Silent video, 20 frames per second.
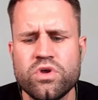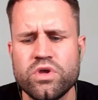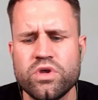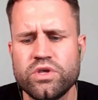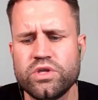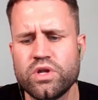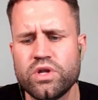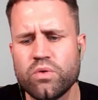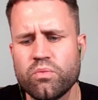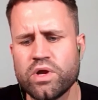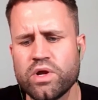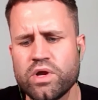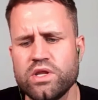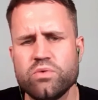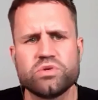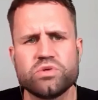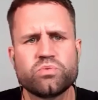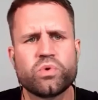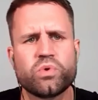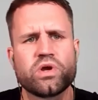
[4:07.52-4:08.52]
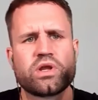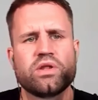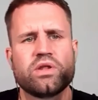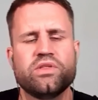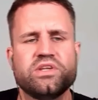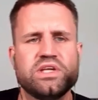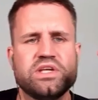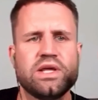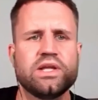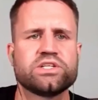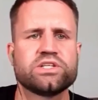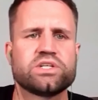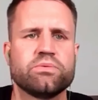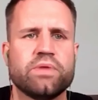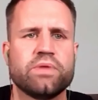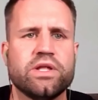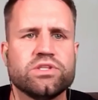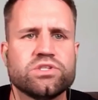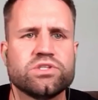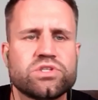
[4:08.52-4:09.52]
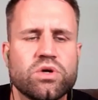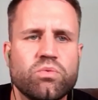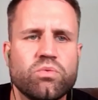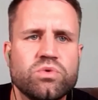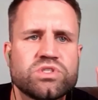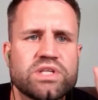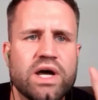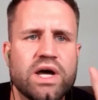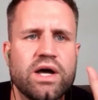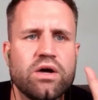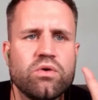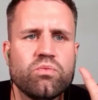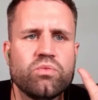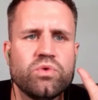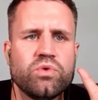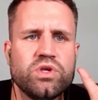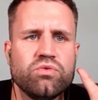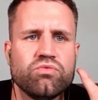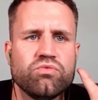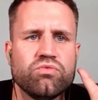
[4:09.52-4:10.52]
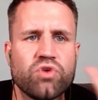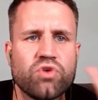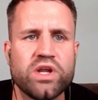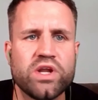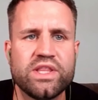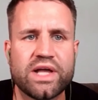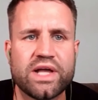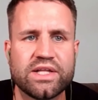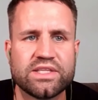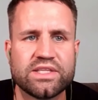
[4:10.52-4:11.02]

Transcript: When you would work at a dealership then, so were you running that